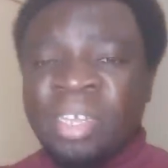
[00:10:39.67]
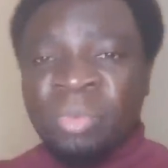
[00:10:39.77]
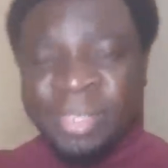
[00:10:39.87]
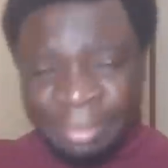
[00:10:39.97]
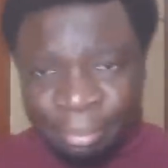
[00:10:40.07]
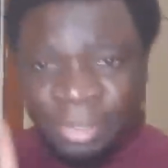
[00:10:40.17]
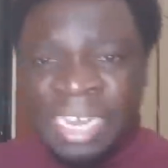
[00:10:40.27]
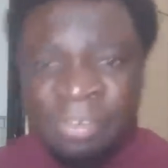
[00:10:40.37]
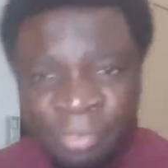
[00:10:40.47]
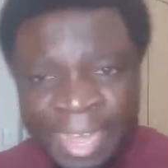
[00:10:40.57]
It was
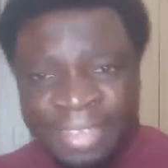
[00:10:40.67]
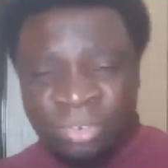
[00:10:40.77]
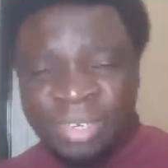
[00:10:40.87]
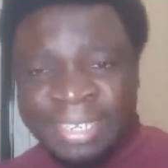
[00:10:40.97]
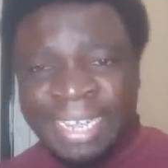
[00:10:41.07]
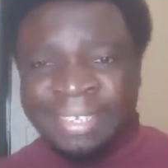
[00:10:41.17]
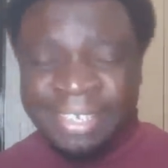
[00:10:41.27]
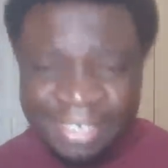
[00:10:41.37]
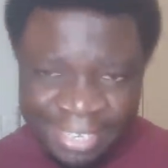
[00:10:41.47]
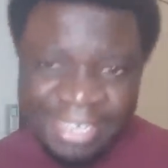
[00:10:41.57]
important for us to
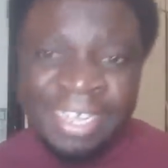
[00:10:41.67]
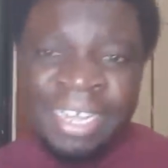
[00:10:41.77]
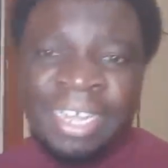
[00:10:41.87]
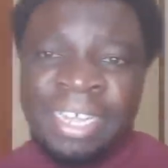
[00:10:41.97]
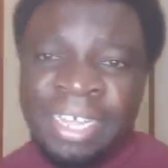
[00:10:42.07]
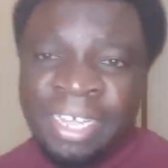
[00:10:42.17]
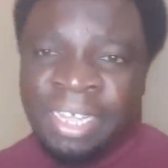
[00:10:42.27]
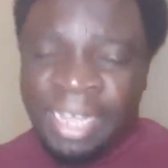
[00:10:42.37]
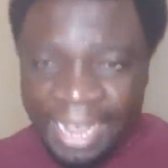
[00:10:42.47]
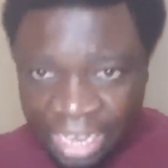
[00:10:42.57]
discuss it here.
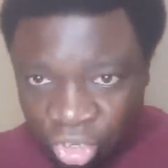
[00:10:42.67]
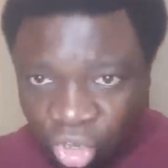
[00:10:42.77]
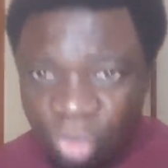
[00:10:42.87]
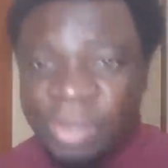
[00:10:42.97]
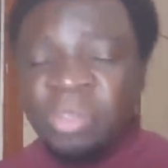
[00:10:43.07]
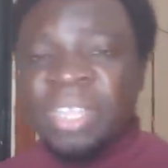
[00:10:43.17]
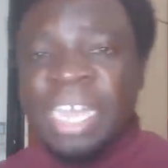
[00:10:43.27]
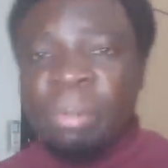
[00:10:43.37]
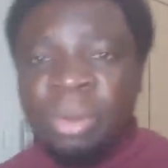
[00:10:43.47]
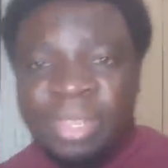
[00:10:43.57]
I don't know what you
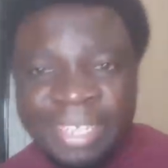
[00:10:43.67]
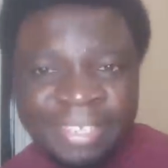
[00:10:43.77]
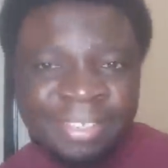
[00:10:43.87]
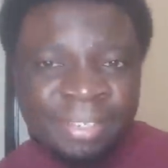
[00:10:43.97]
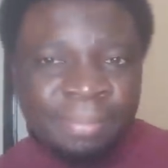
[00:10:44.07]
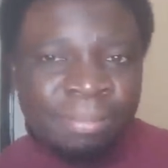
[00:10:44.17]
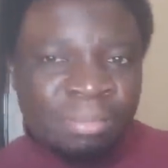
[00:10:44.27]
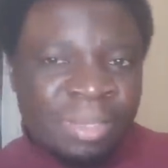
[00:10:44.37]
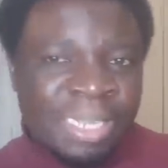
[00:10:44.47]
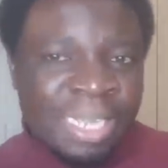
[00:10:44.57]
think about this,
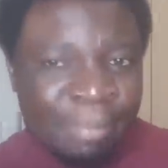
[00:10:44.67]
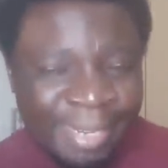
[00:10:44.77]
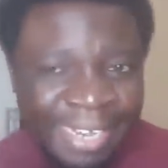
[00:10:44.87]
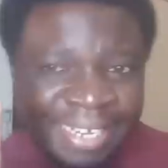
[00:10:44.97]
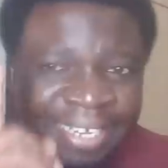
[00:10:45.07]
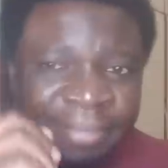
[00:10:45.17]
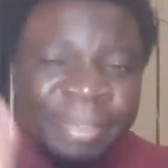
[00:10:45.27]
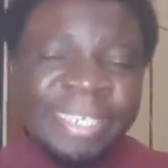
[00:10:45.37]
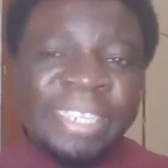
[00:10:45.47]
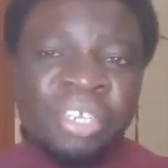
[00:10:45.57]
but let
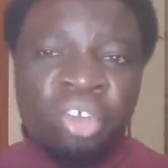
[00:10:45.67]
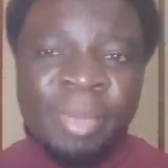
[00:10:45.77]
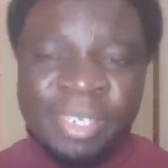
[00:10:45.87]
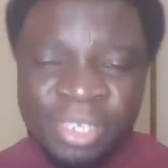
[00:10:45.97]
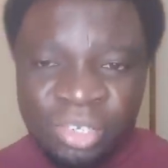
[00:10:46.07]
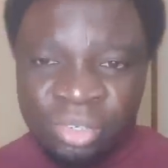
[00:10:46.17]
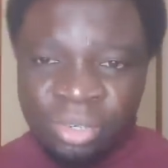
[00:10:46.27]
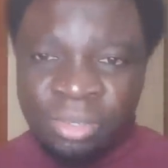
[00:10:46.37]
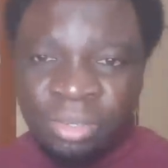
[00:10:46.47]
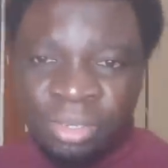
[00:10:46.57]
us meet in the comment
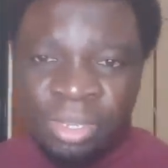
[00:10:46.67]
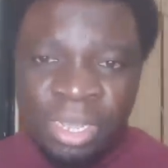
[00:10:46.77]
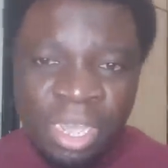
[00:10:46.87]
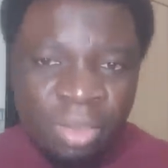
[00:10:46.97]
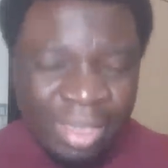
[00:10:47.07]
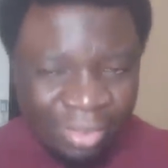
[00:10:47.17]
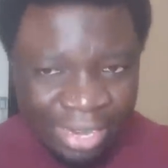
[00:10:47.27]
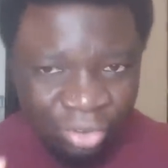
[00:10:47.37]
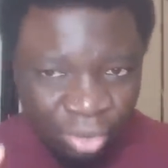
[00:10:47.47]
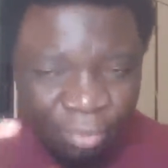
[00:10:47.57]
section, where
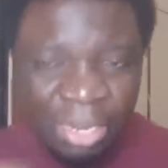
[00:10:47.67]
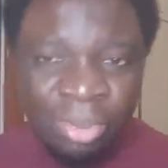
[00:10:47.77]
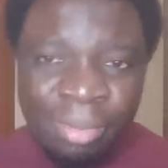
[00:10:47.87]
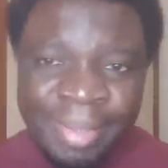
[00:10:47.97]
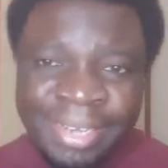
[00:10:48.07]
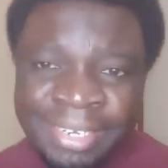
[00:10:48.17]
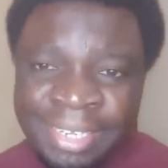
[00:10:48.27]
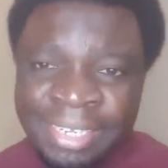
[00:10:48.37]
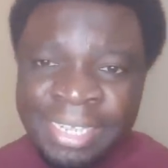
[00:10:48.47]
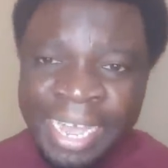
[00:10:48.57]
you can drop your
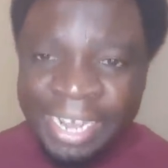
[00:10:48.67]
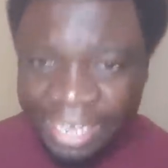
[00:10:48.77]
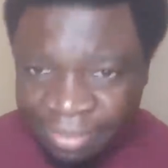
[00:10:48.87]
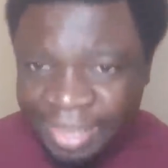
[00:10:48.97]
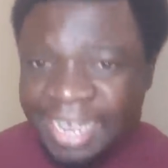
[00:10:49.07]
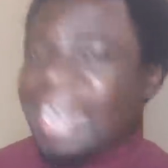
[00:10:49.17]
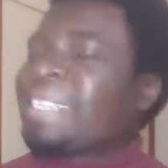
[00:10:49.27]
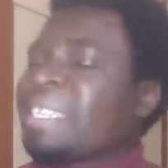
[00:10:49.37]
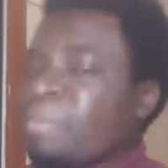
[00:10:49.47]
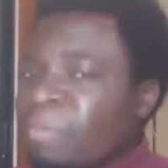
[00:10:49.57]
comment and even
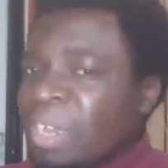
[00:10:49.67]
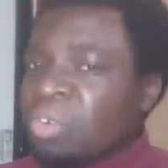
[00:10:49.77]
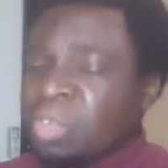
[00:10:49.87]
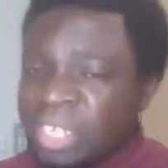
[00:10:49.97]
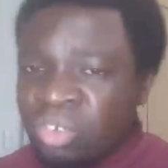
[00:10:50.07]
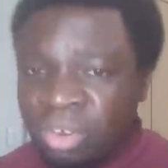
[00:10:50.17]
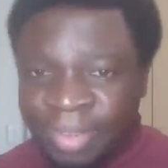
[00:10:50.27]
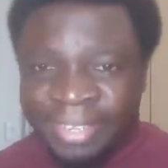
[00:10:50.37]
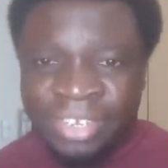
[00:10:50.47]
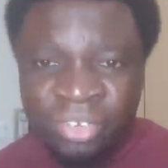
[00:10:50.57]
add some value to this
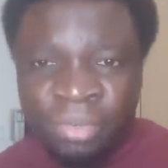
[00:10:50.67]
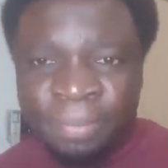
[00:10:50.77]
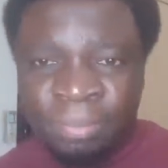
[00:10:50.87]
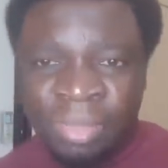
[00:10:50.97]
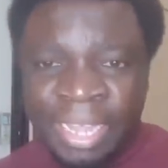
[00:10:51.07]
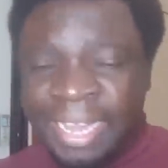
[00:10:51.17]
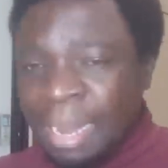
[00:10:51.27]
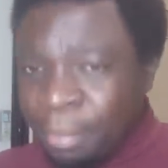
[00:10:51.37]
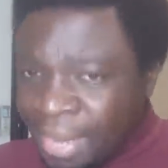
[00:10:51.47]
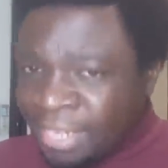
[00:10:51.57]
conversation
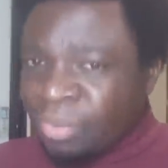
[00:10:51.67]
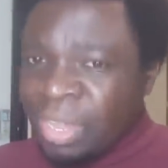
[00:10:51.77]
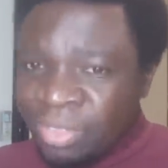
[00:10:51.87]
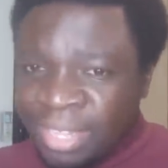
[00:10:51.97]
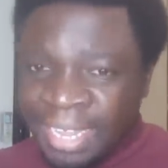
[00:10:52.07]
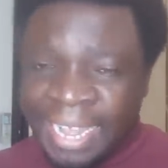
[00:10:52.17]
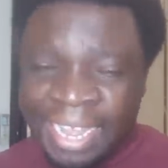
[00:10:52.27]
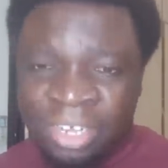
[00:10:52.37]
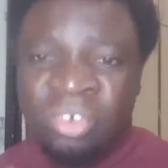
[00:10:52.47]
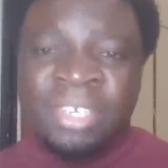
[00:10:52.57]
in a place where you
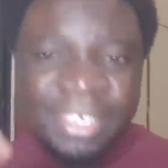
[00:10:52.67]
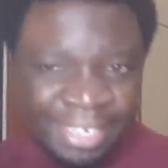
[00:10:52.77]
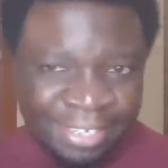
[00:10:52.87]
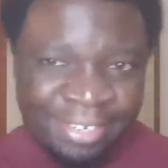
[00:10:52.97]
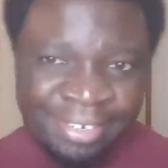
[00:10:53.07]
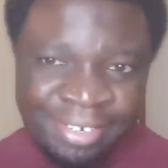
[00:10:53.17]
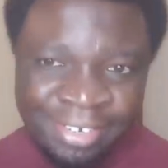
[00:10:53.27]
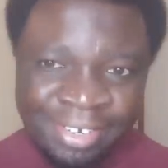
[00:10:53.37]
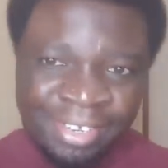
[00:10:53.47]
think I did not touch.